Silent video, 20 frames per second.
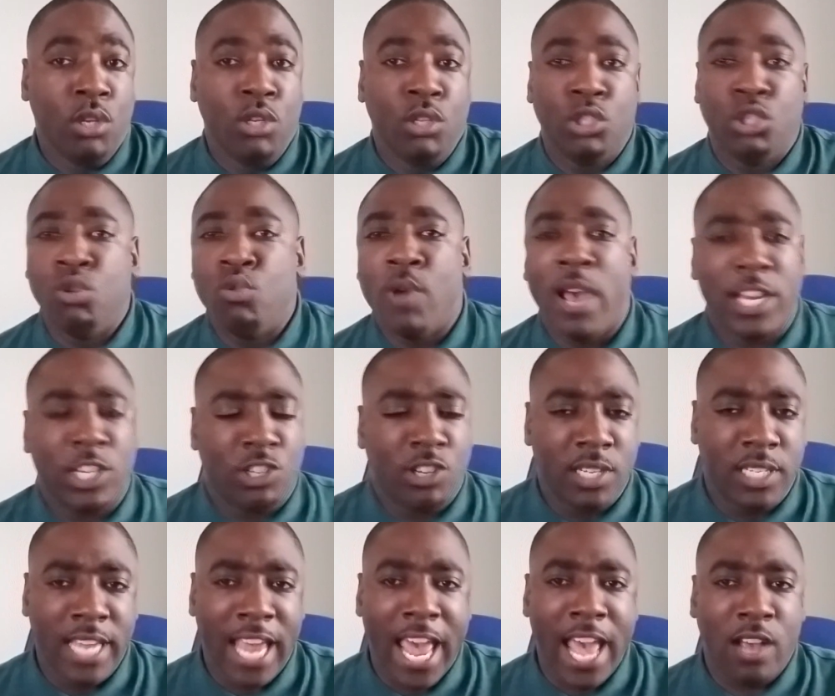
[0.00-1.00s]
2 extra
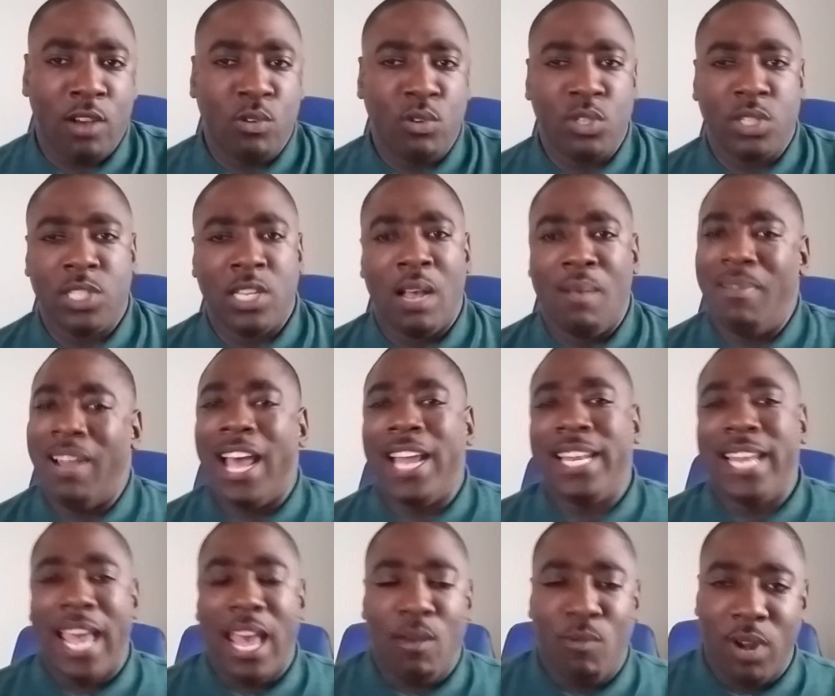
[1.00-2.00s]
tackles, something
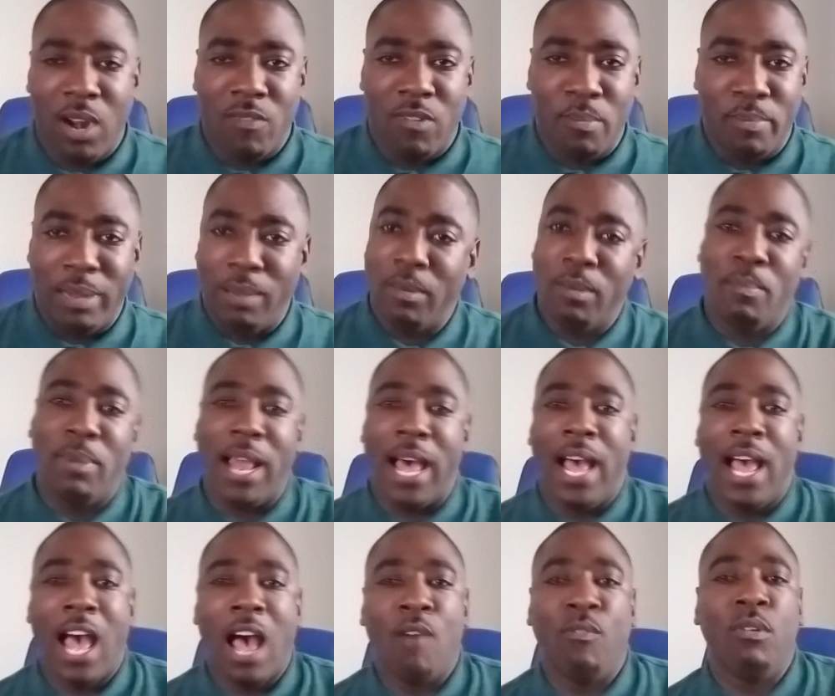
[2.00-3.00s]
like that, whatever, blah, blah,
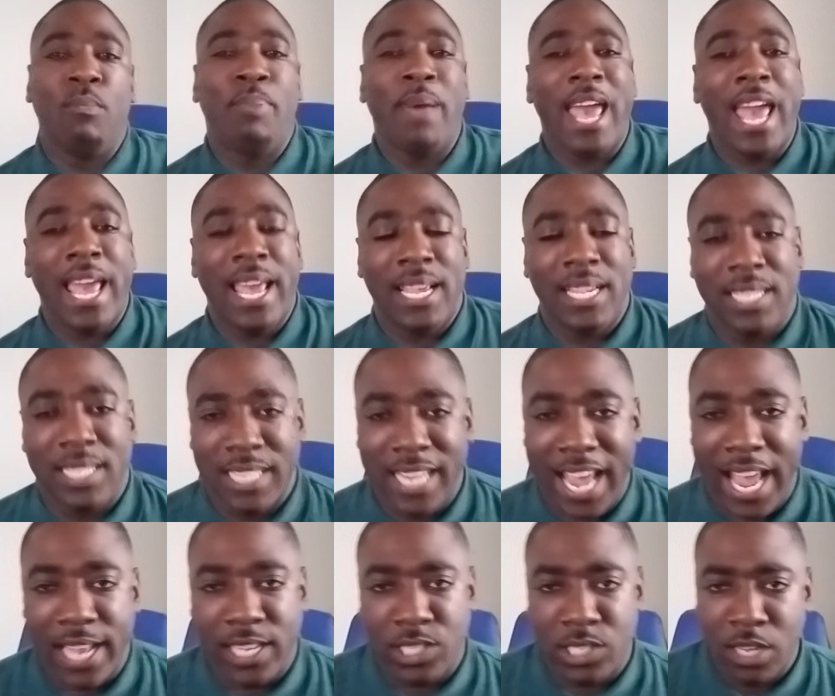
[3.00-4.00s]
blah. I would pad his
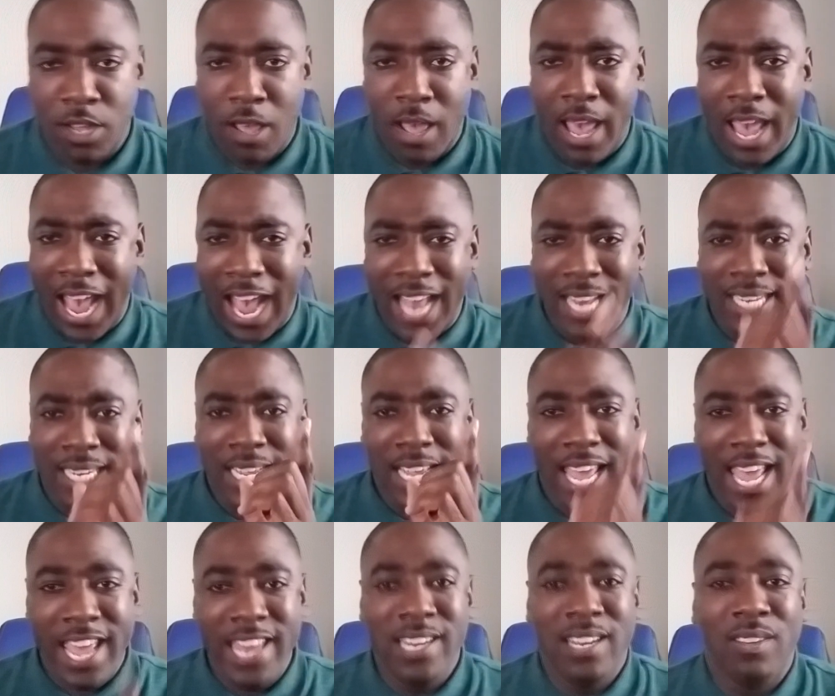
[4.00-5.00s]
stats. At
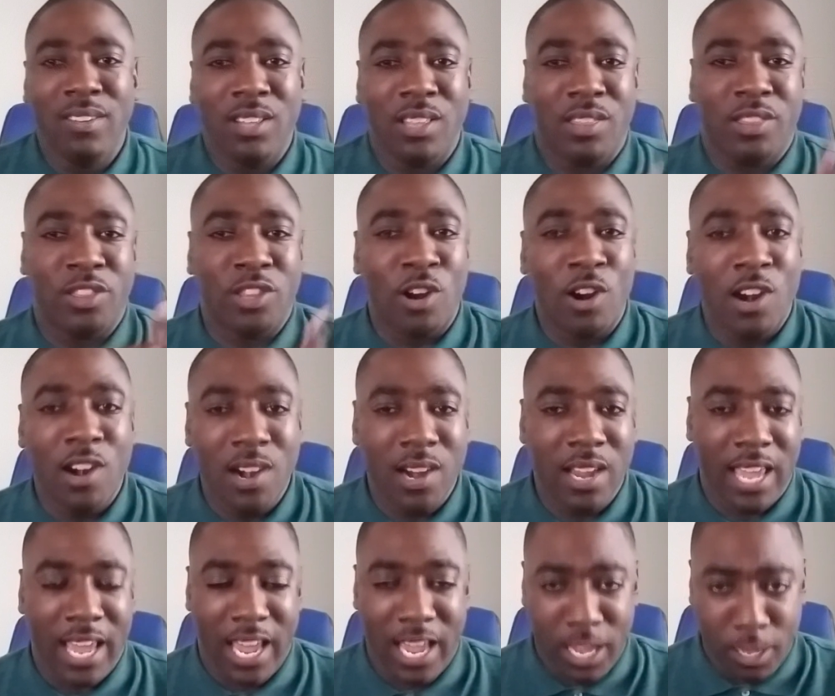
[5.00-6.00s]
the end of the
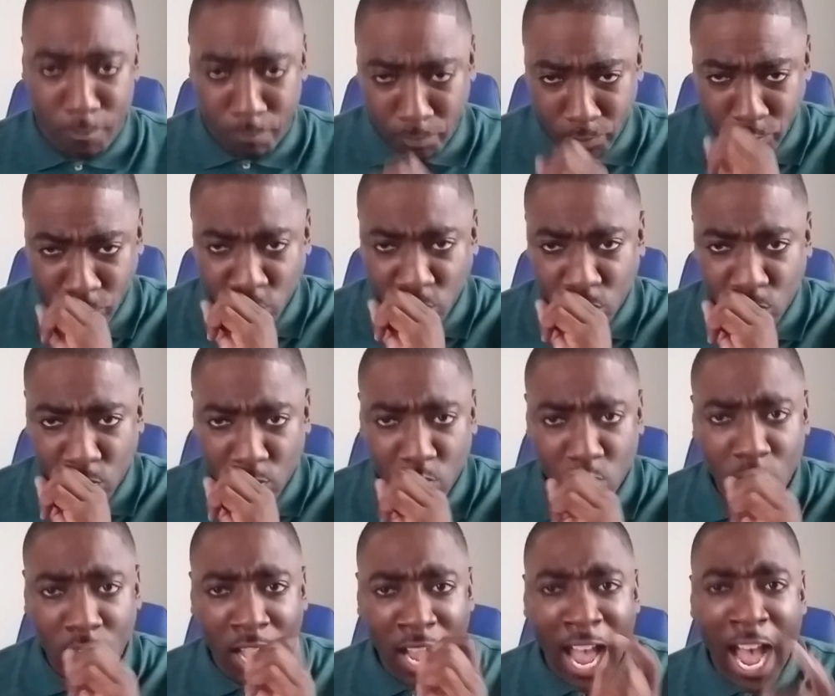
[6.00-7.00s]
third game,
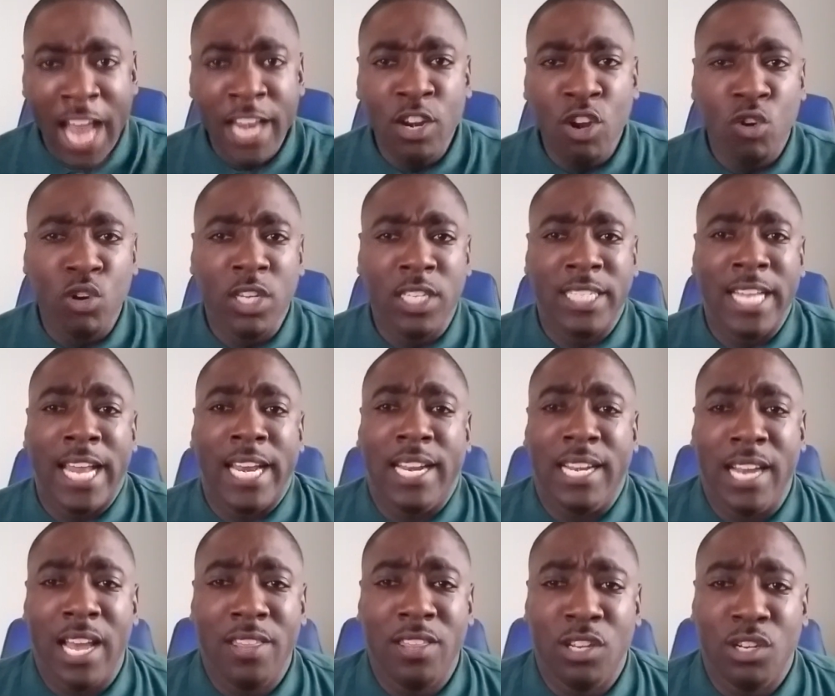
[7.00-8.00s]
I noticed that
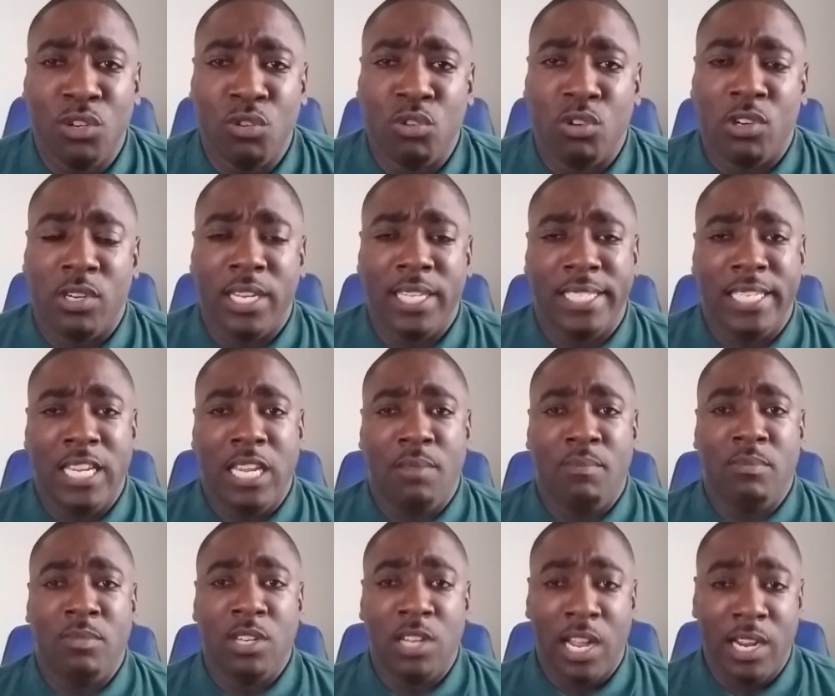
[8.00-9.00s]
another dude on the
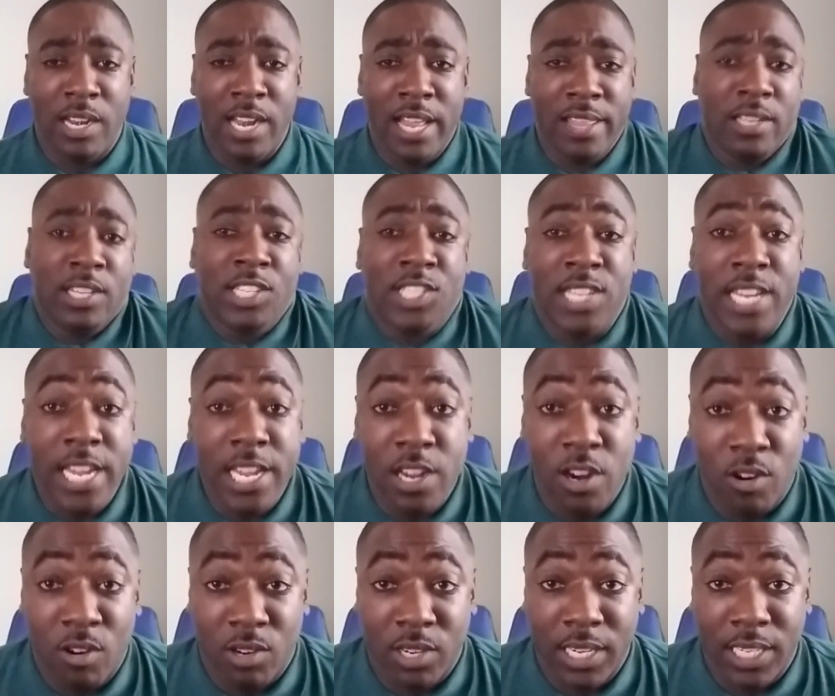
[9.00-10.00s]
team, another
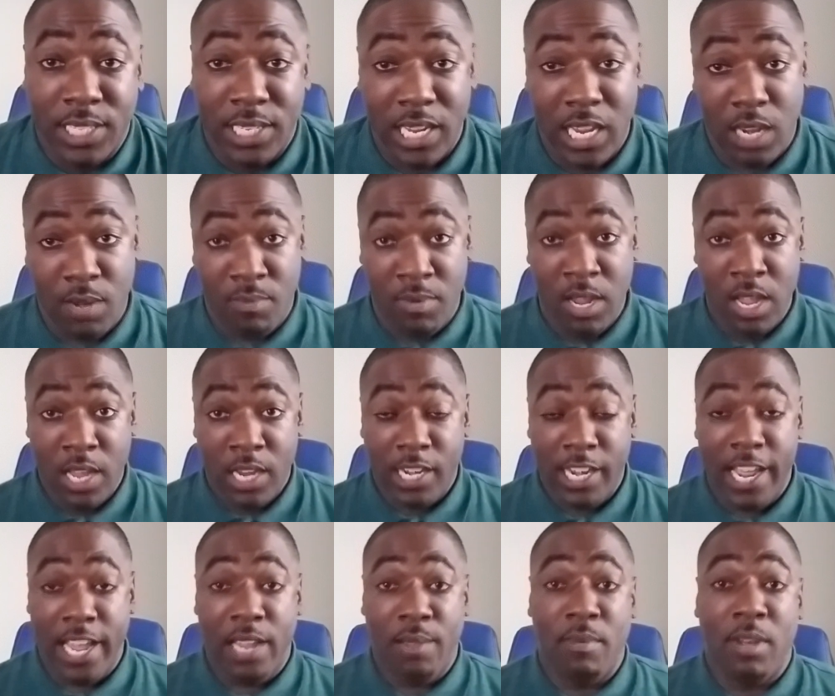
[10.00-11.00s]
senior on the team
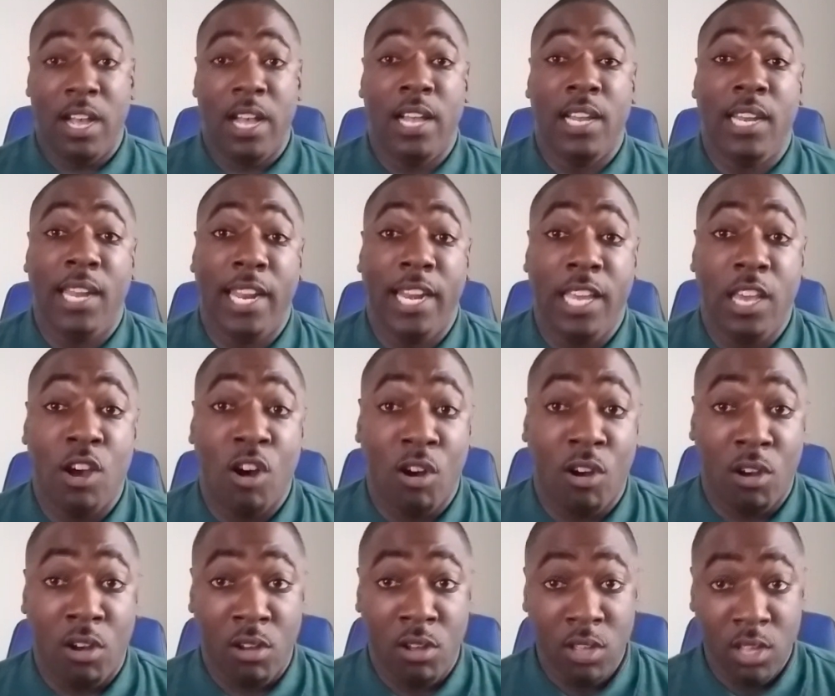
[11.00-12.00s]
named Lenny
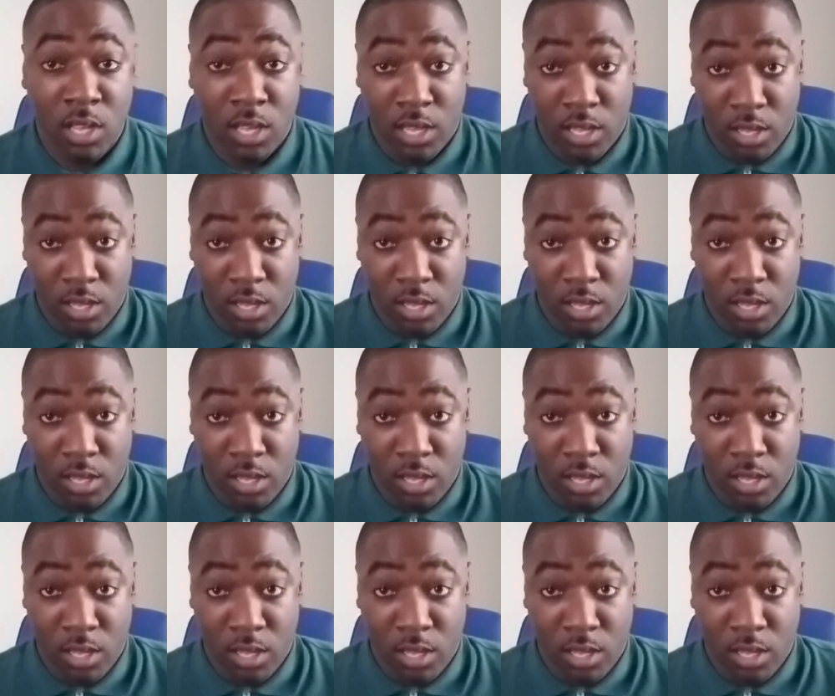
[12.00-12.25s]
Hall,